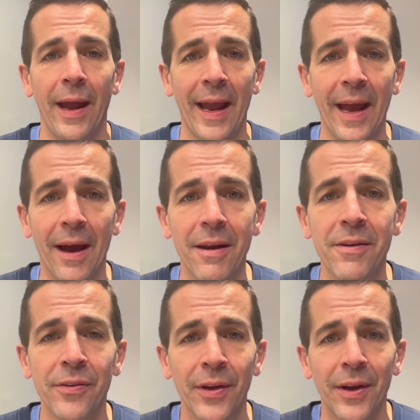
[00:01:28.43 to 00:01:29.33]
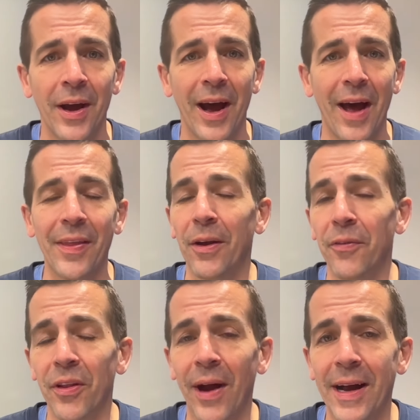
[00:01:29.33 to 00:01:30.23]
And I think
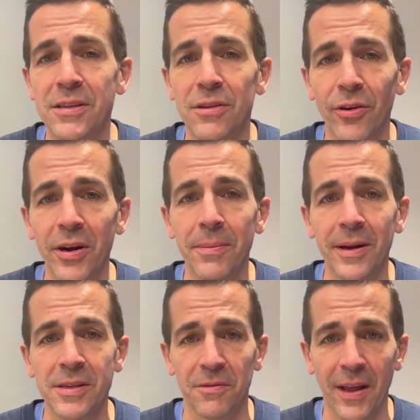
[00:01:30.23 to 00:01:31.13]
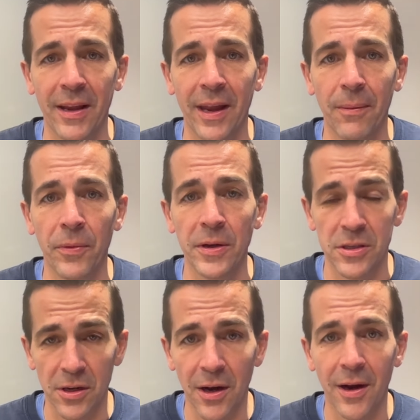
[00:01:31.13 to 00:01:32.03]
over the last 30 minutes of that game, we
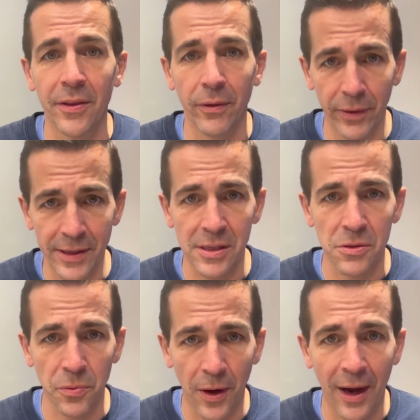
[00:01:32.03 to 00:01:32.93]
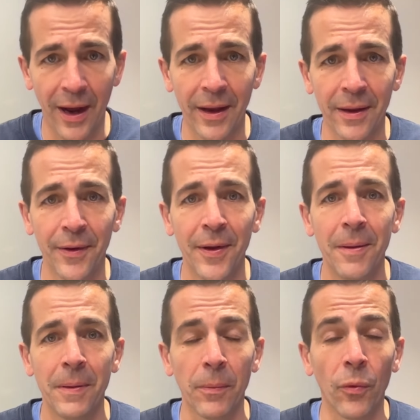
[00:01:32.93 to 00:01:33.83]
saw the reasons why
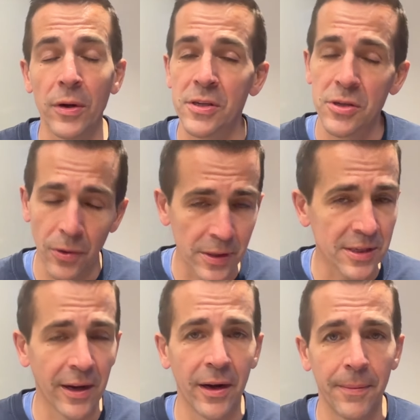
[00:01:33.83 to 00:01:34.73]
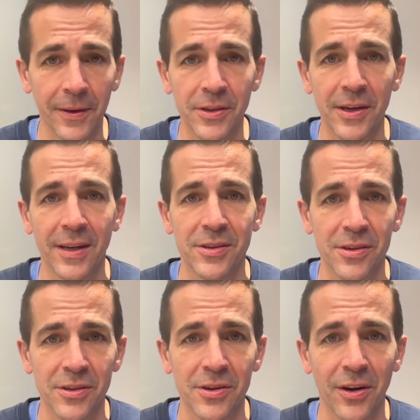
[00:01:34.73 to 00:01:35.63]
people were so excited about the Jets
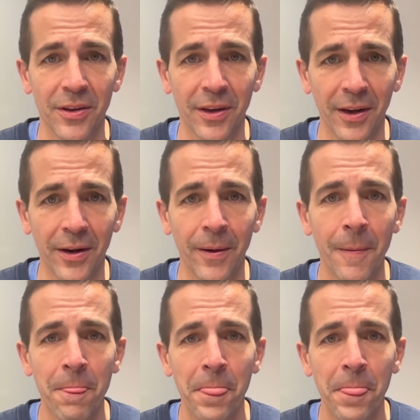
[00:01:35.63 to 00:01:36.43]
to start the year.